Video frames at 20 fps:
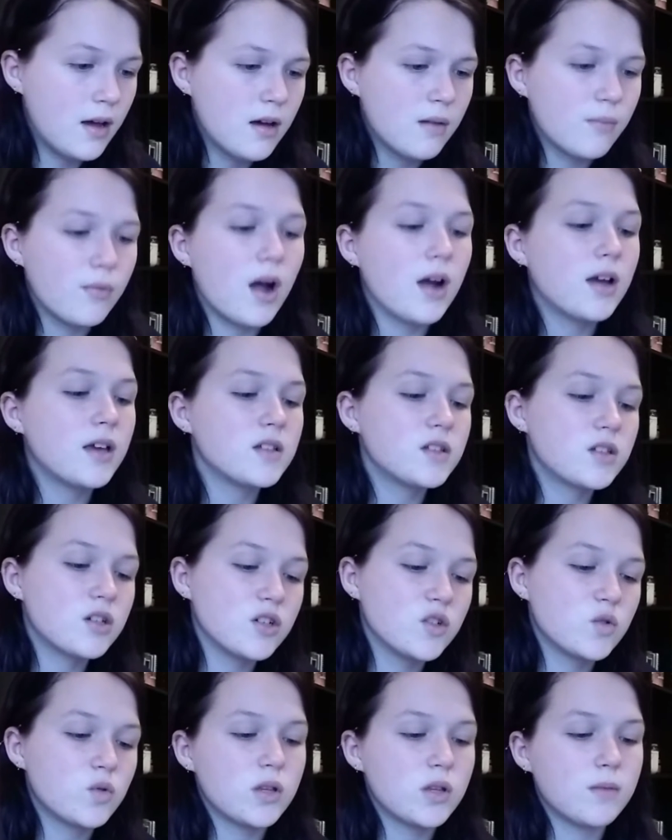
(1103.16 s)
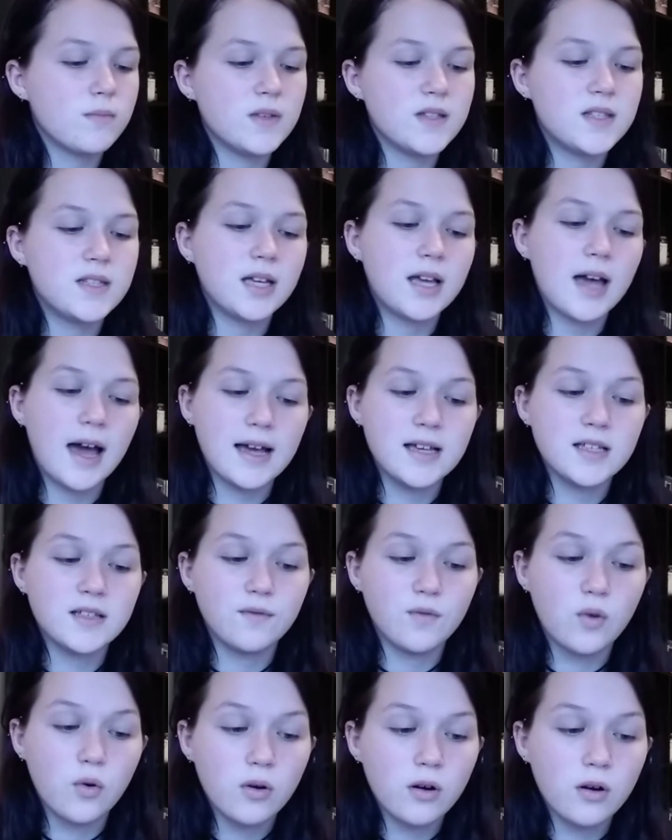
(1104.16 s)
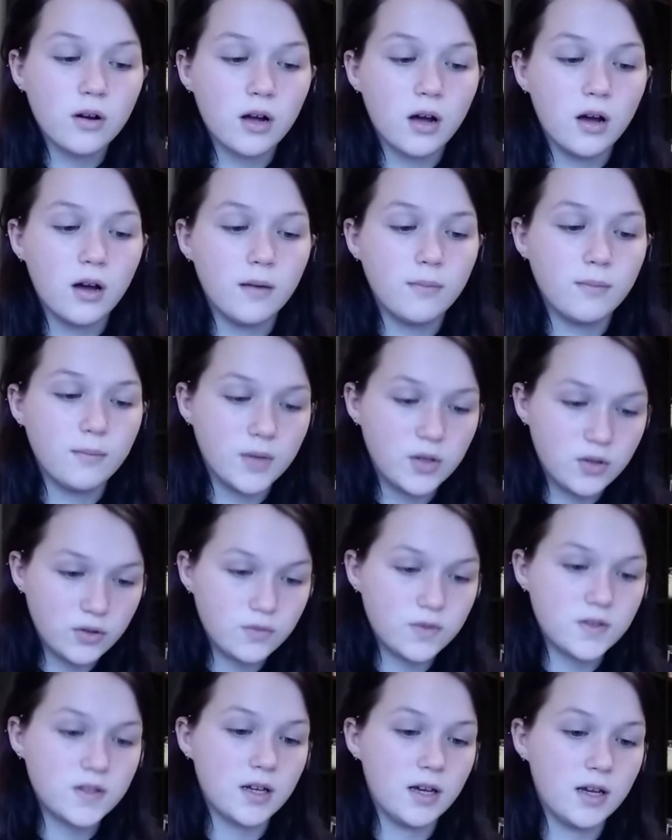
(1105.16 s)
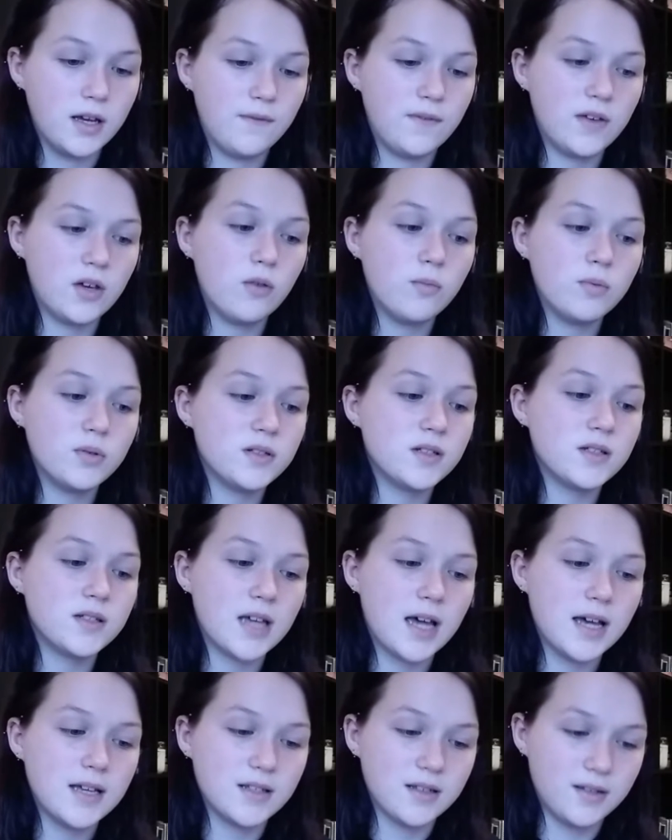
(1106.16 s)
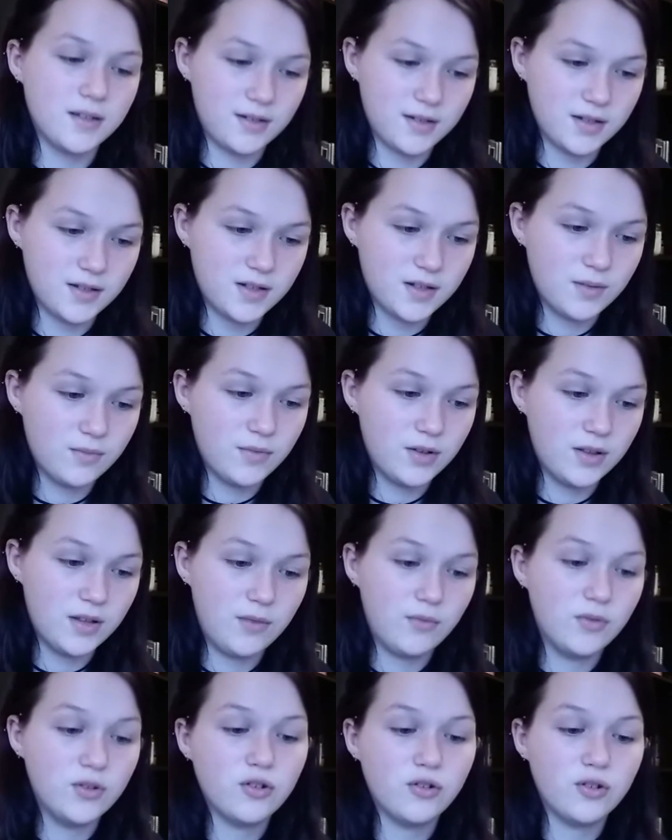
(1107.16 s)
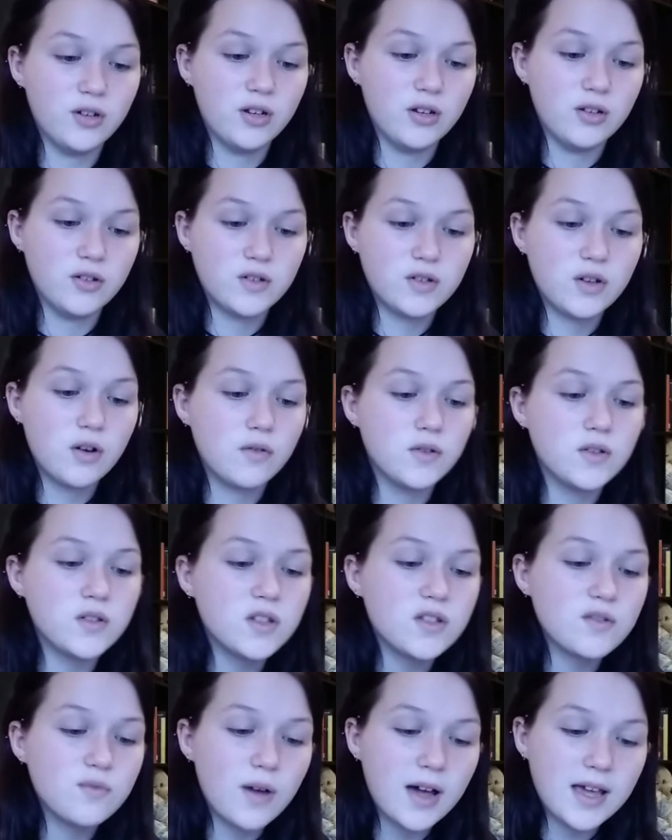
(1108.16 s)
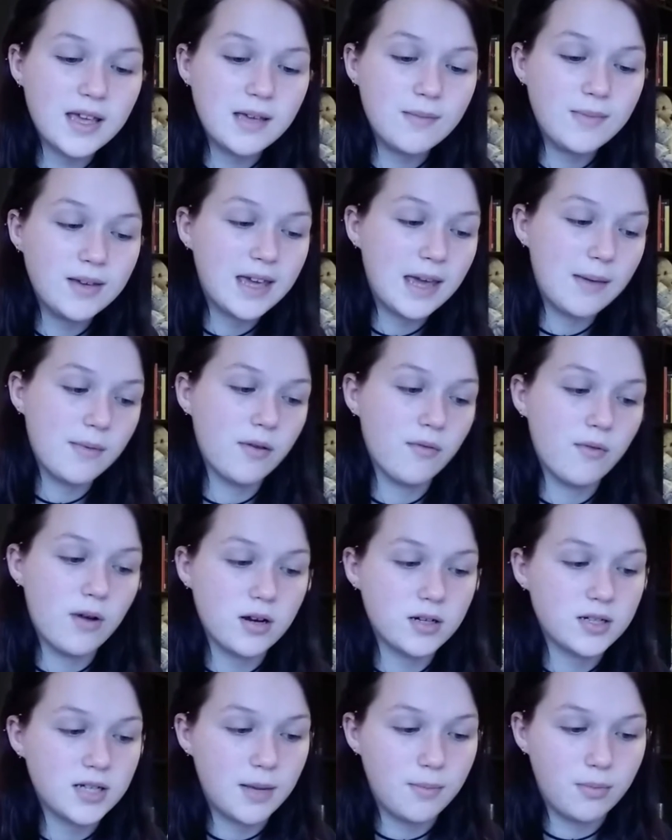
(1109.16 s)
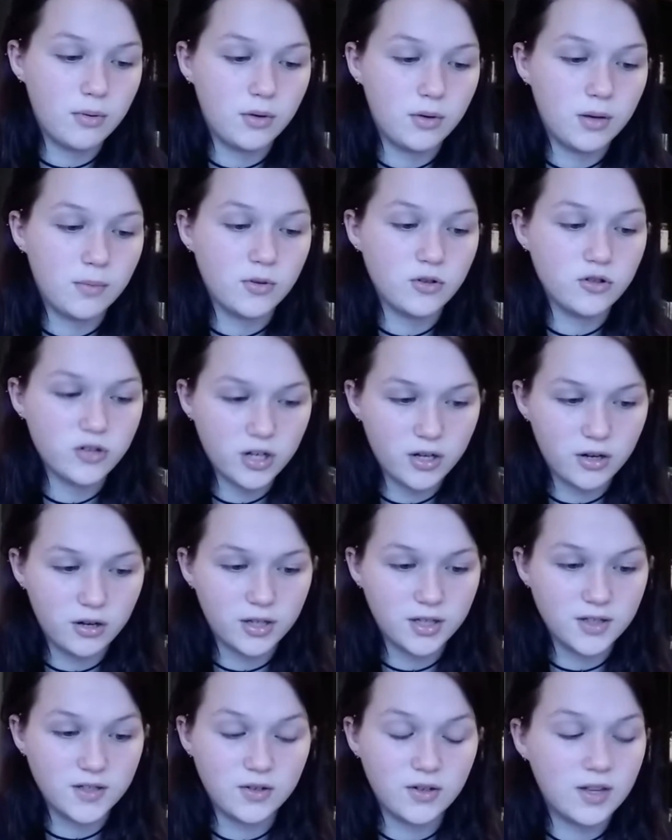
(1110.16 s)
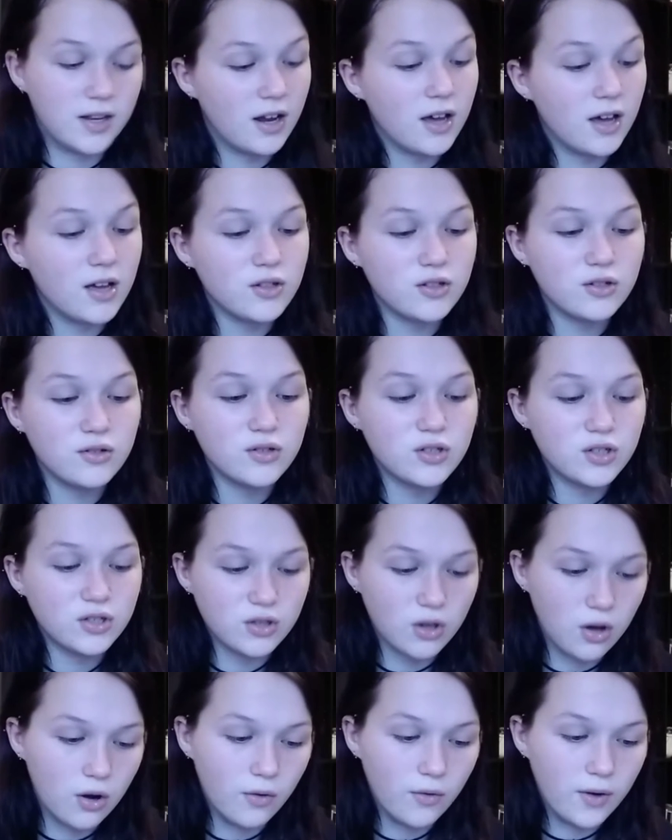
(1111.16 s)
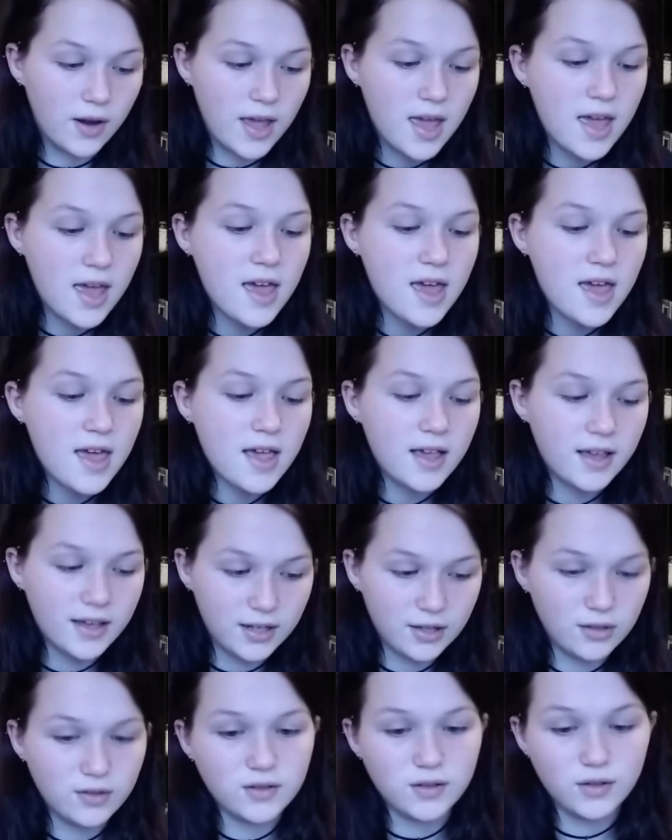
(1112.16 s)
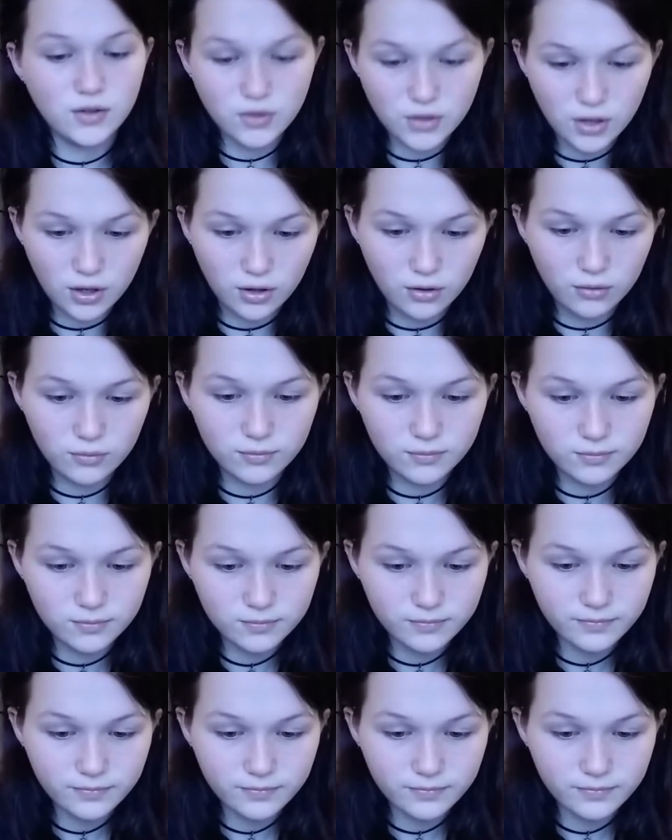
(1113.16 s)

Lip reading: Brock is cursed with the mystic eyes of Gorgon, Medusa. If he opens his eyes and looks at someone, they would turn into stone. This is why he became a rock-type Pokemon trainer, because he cannot turn stone into stone.